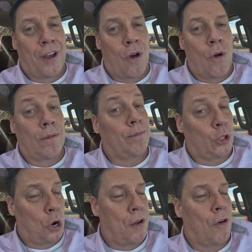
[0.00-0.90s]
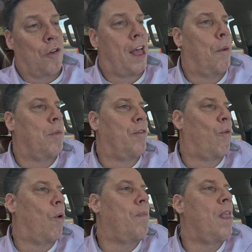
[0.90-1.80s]
cone I'm sure you've heard that one
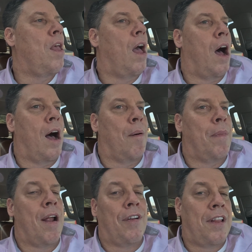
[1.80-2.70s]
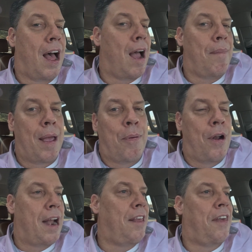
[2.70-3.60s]
before um, but every time they
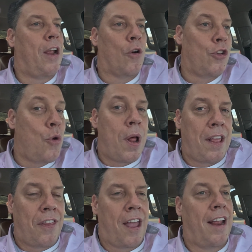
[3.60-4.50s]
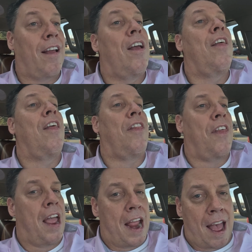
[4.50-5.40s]
put anything or do anything
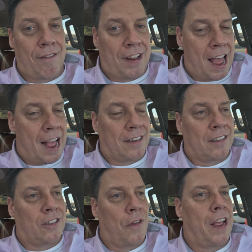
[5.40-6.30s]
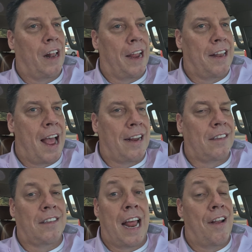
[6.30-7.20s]
they have taxes so they collect
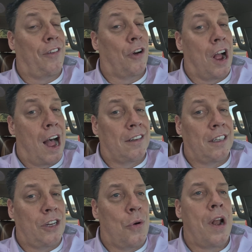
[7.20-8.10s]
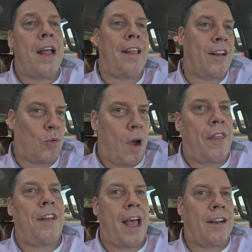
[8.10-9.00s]
taxes and if they're constantly doing that. That's why
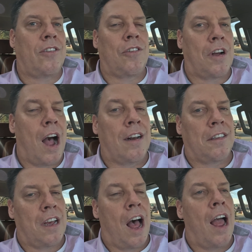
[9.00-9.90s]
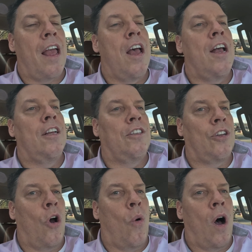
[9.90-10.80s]
the taxes are constantly high.
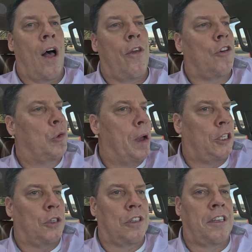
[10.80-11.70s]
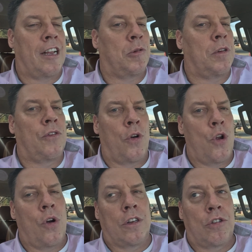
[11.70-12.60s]
So uh, there's special assessments for
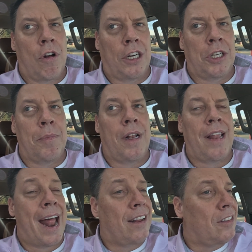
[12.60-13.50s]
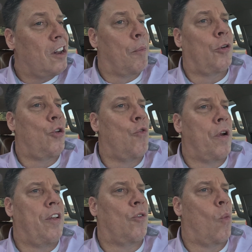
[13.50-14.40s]
new construction, but that is the number two
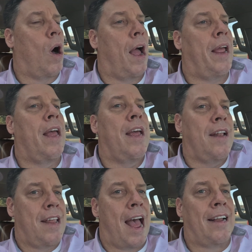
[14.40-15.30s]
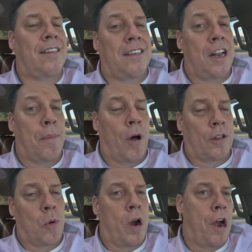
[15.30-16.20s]
reason why taxes in the
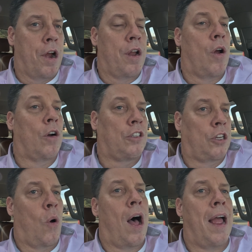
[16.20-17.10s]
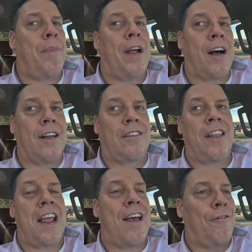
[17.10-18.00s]
Baltimore area are so high because
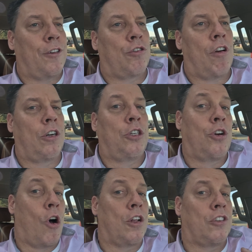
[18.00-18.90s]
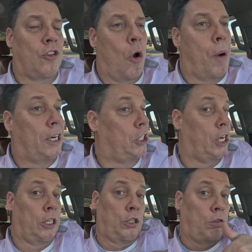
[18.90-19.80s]
the infrastructure costs so much.
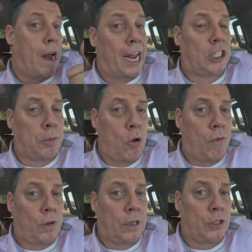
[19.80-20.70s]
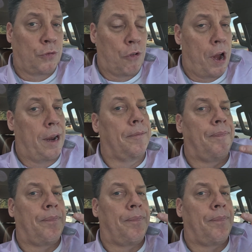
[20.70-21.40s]
Trash removal is free.